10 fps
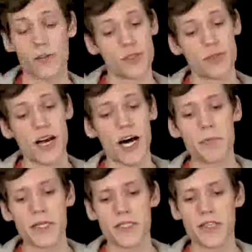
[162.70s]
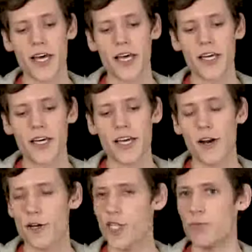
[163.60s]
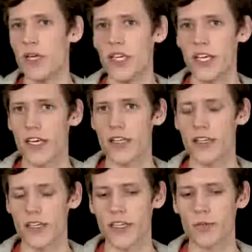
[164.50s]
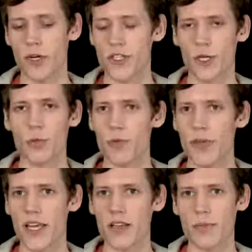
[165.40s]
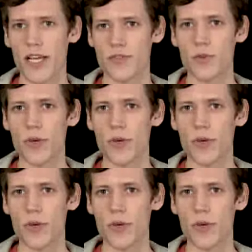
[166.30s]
there's some comments that Eric Schmidt and Mark Zuckerberg made in the past few